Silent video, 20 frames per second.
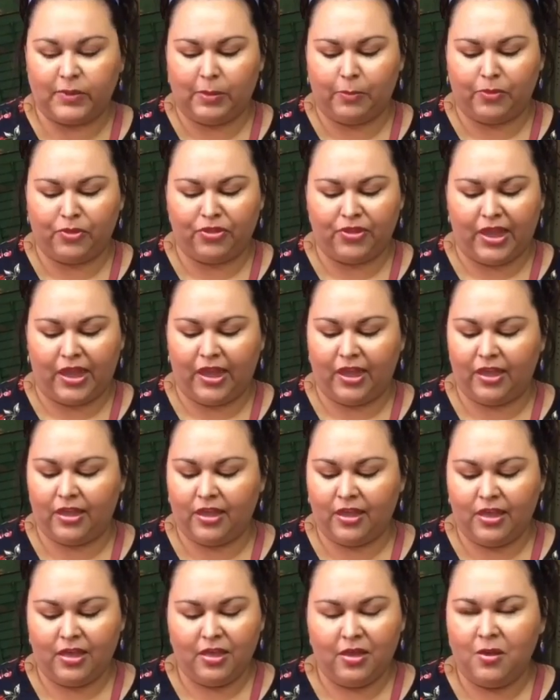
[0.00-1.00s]
people think,
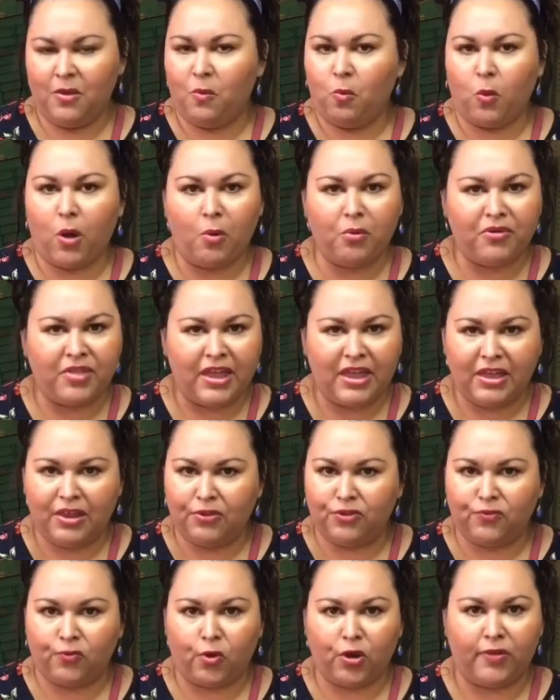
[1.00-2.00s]
what were they
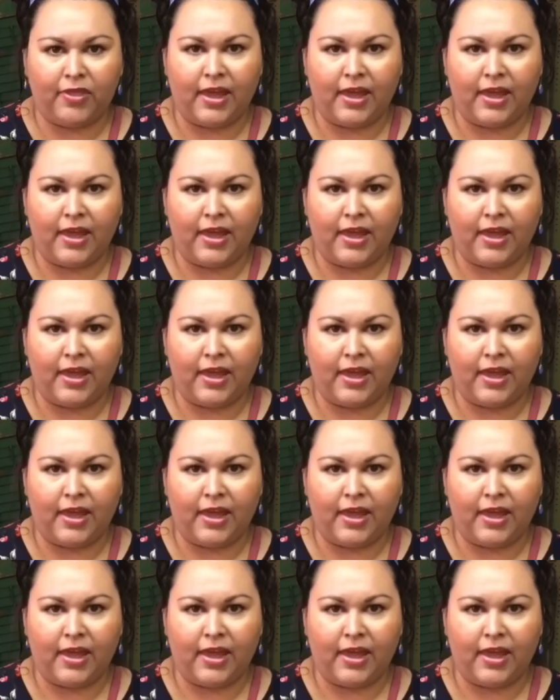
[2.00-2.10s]
used for?